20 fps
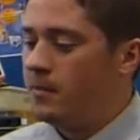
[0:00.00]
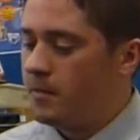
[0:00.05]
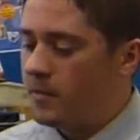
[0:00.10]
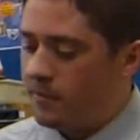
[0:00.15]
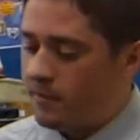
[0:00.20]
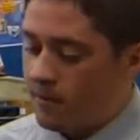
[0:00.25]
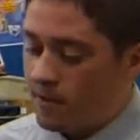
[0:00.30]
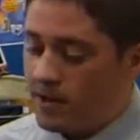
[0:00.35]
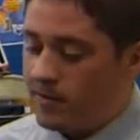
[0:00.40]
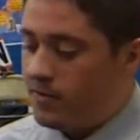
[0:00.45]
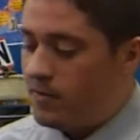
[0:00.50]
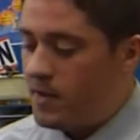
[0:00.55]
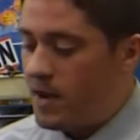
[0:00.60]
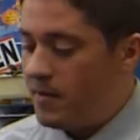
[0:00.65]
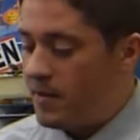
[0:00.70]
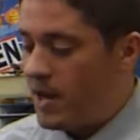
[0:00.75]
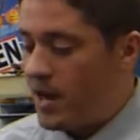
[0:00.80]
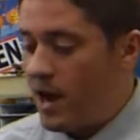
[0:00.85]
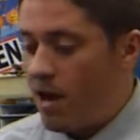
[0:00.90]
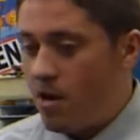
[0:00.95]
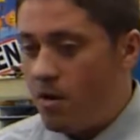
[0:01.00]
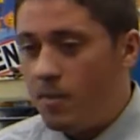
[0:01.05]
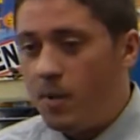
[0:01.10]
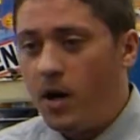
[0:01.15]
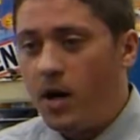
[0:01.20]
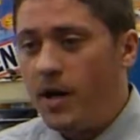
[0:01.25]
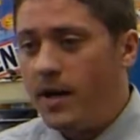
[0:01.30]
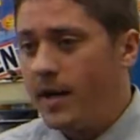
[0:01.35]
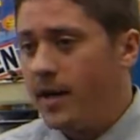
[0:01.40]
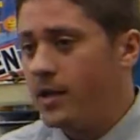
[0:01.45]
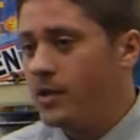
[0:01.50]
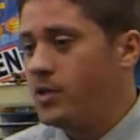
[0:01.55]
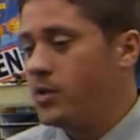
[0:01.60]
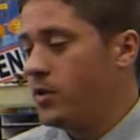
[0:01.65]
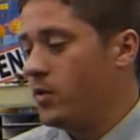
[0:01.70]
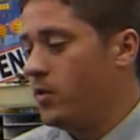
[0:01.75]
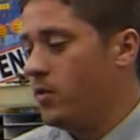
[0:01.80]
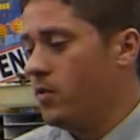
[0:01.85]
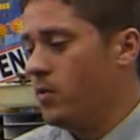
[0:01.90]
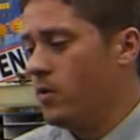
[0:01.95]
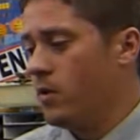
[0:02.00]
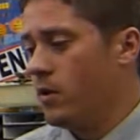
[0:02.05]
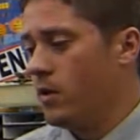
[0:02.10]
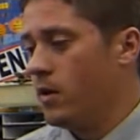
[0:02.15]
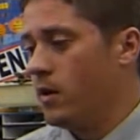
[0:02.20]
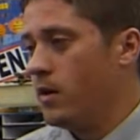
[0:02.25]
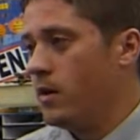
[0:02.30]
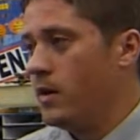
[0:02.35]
for even maybe an aeroponics or